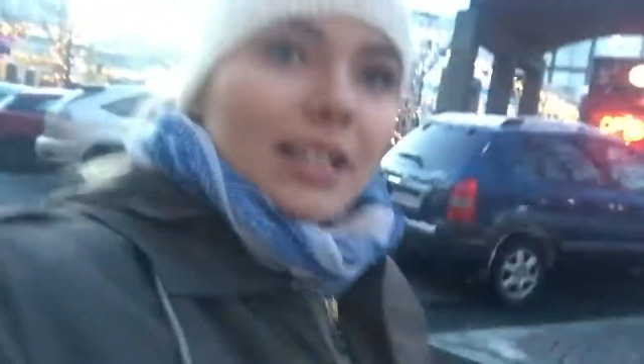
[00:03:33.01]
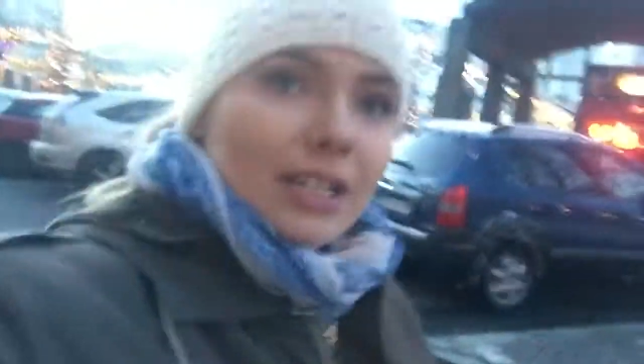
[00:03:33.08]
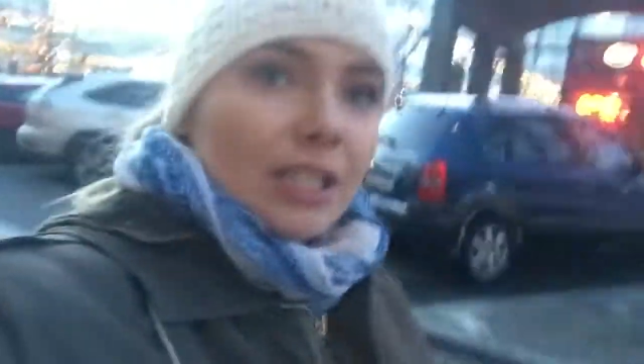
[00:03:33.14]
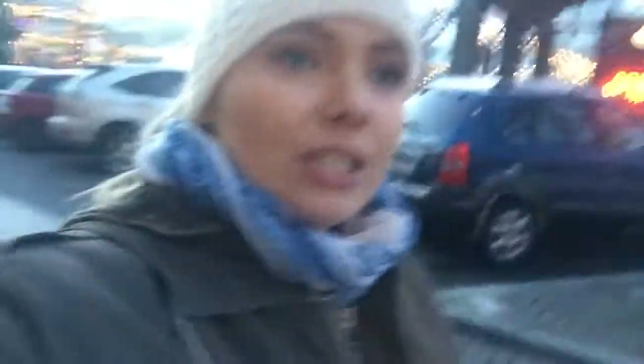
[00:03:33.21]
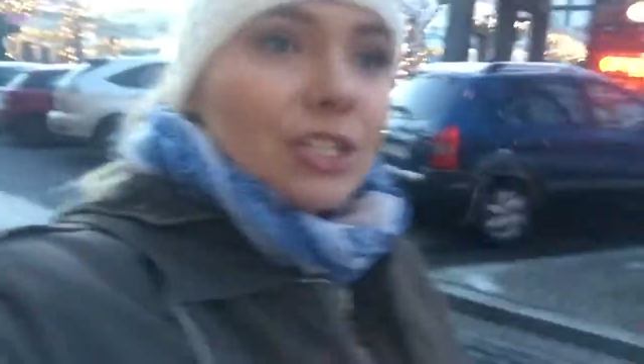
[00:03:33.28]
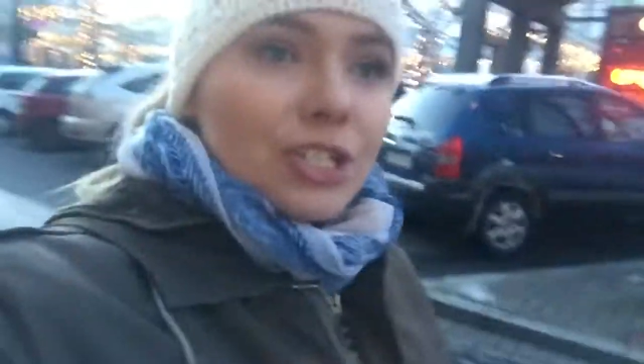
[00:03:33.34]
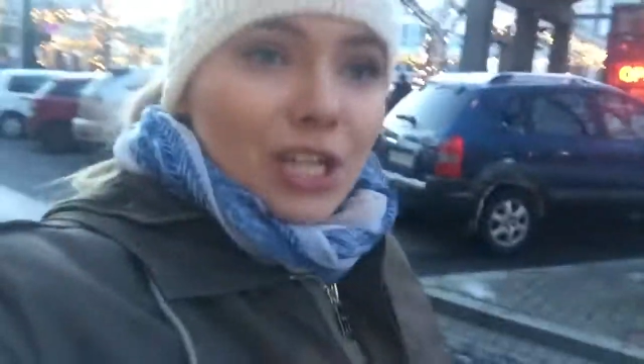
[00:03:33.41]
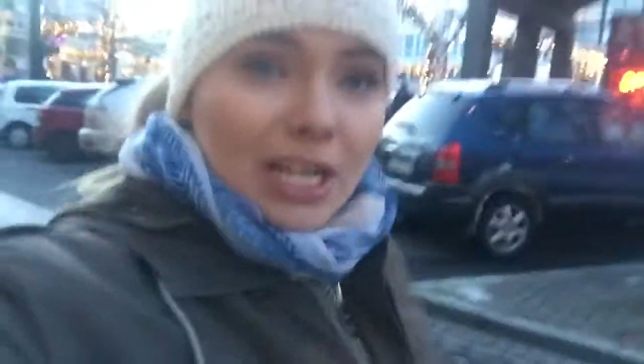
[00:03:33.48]

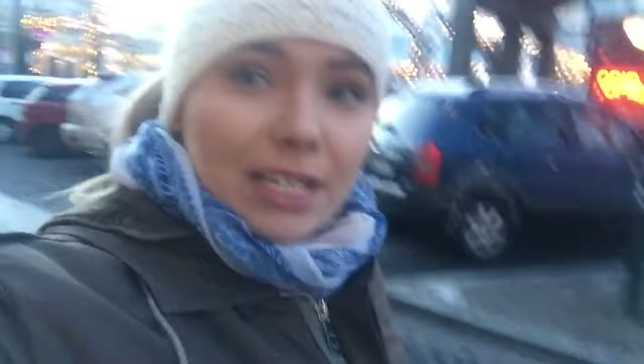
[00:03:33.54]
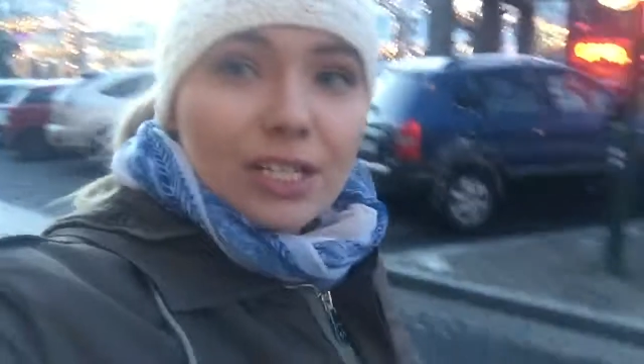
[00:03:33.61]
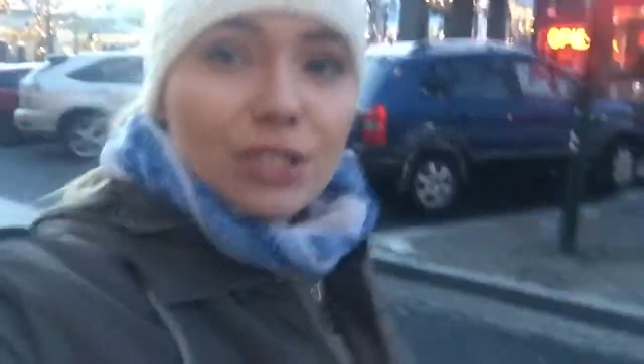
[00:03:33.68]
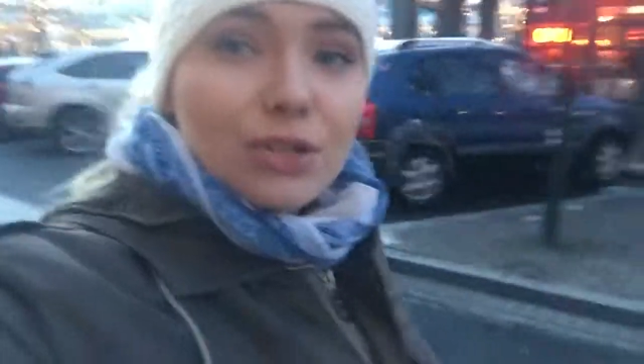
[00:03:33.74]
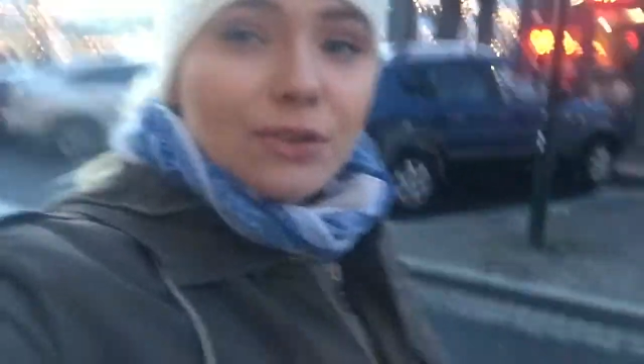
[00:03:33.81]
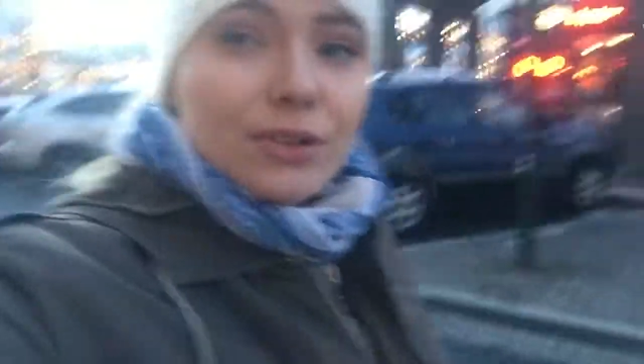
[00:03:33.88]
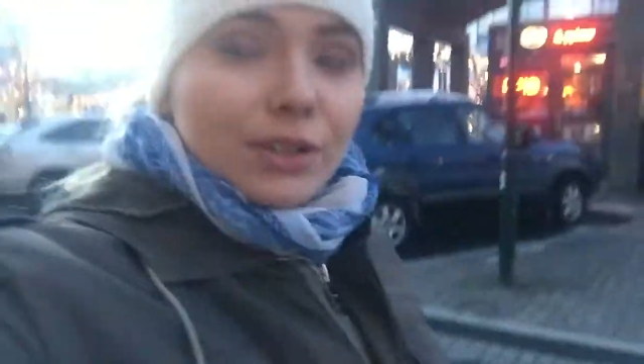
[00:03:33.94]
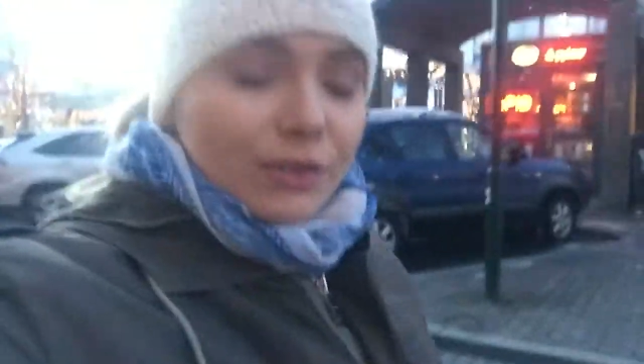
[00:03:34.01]
Gonna check
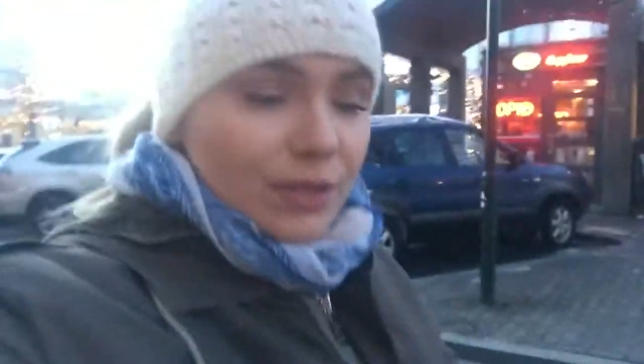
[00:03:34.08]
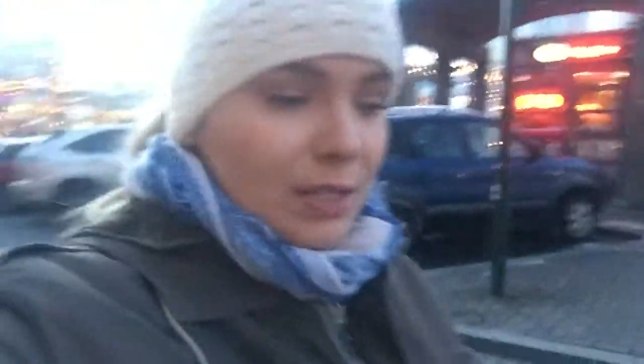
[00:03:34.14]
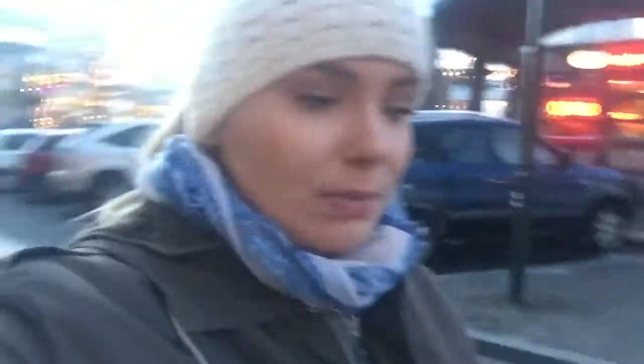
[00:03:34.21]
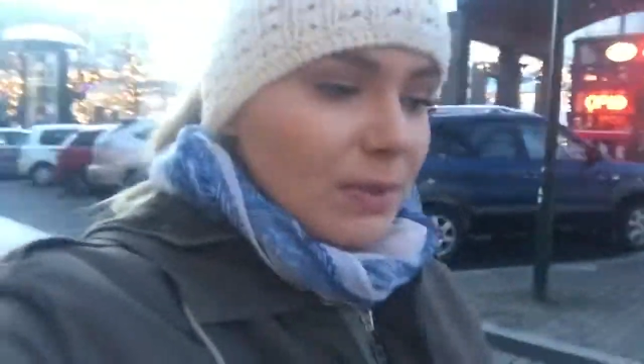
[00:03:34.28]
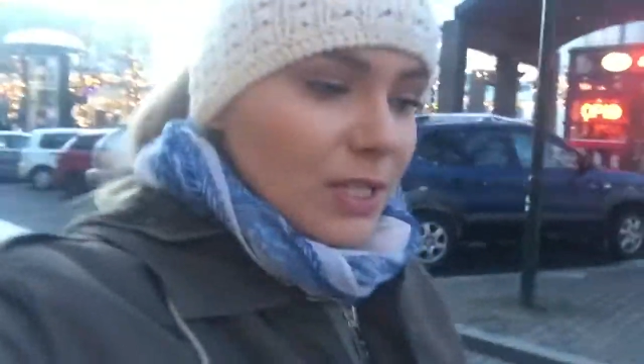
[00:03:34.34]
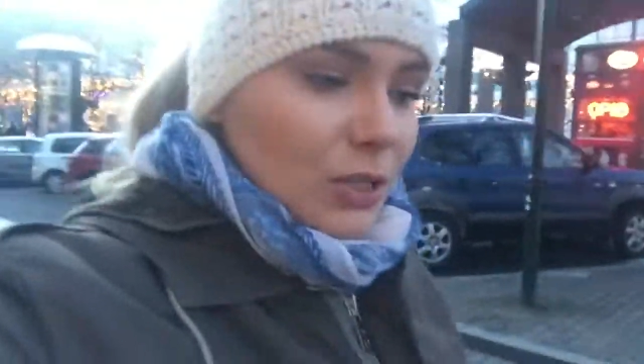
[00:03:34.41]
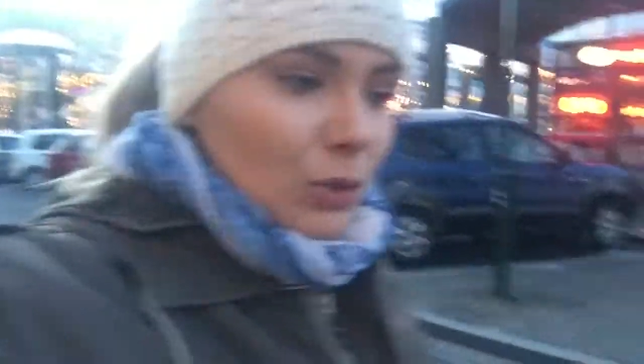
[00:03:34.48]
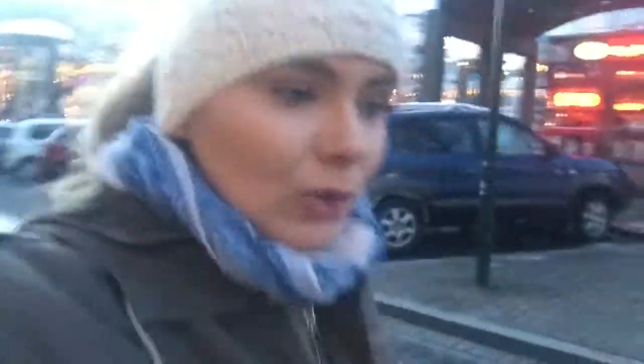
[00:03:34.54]
into the
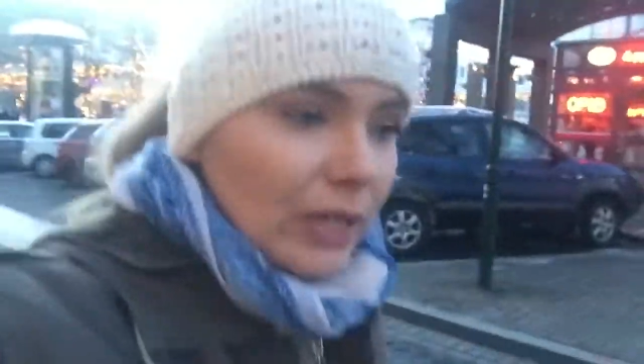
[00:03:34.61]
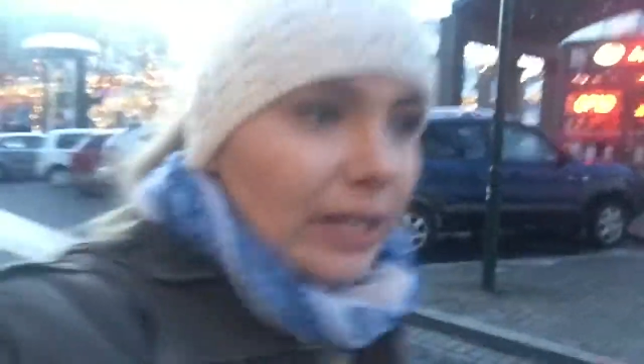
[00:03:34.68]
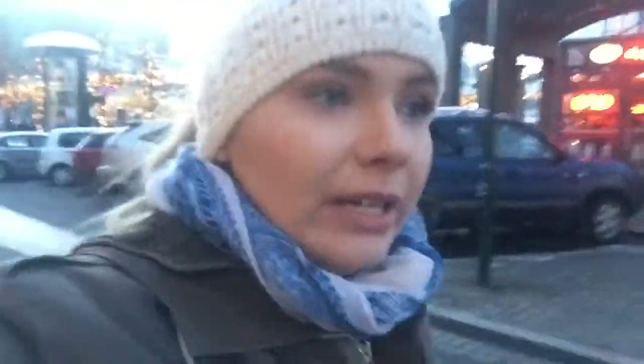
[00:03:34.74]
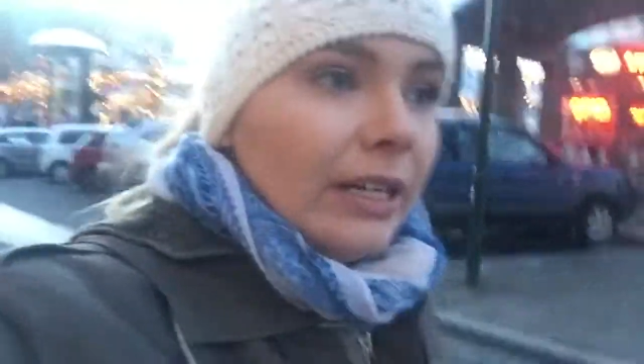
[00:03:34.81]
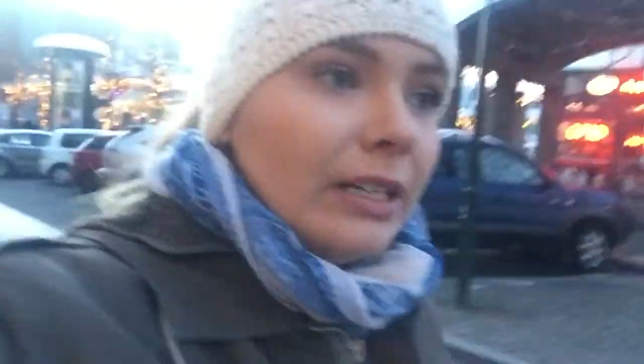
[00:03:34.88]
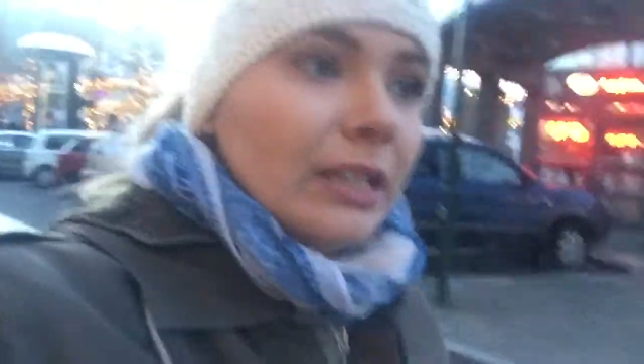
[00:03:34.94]
Christmas store.